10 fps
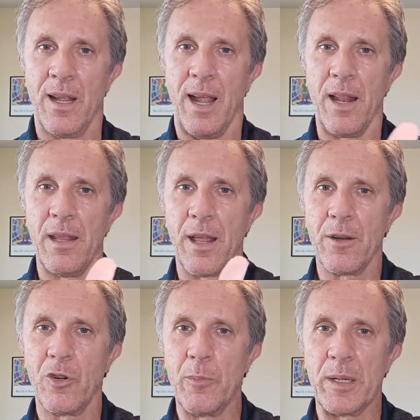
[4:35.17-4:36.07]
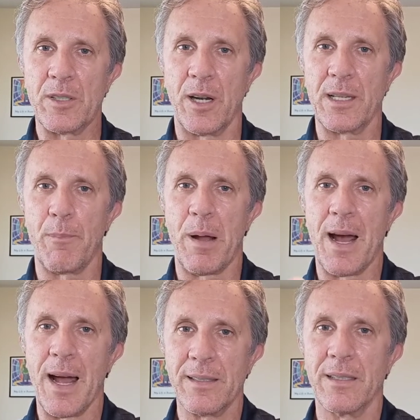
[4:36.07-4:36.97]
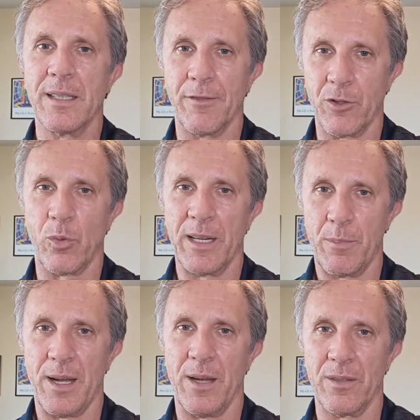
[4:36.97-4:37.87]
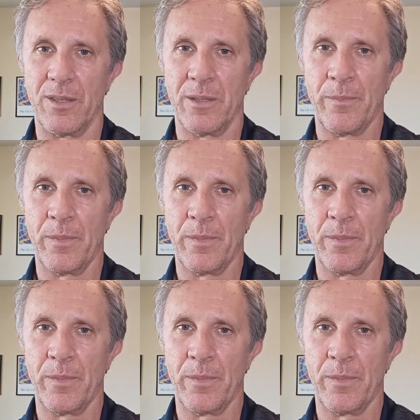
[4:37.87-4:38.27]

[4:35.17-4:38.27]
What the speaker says: and the other group, it starts at positive 20 pounds.